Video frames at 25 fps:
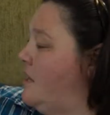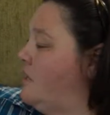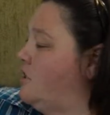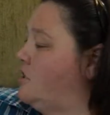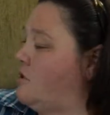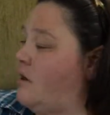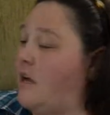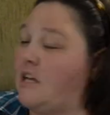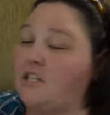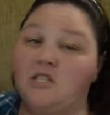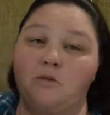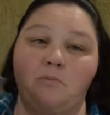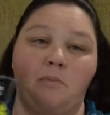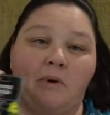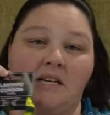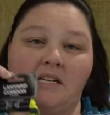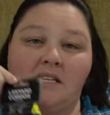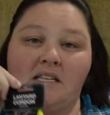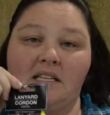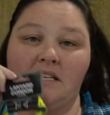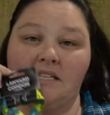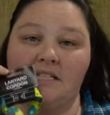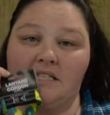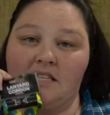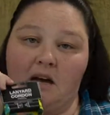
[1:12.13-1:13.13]
So I just picked
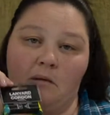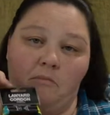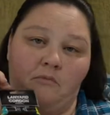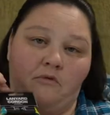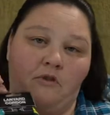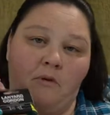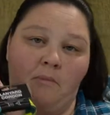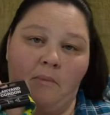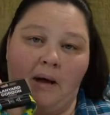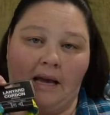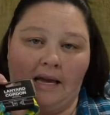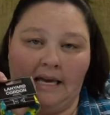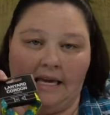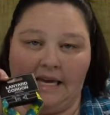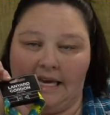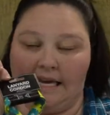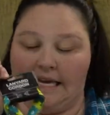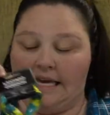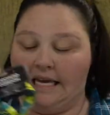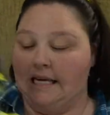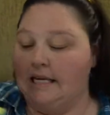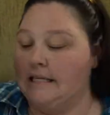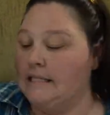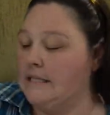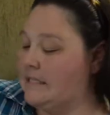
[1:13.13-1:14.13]
this up for my
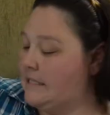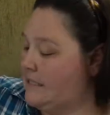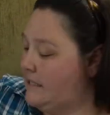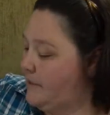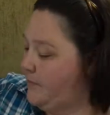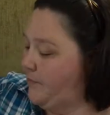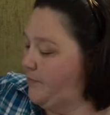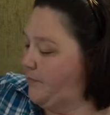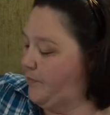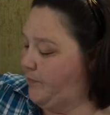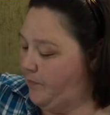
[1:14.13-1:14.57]
keys.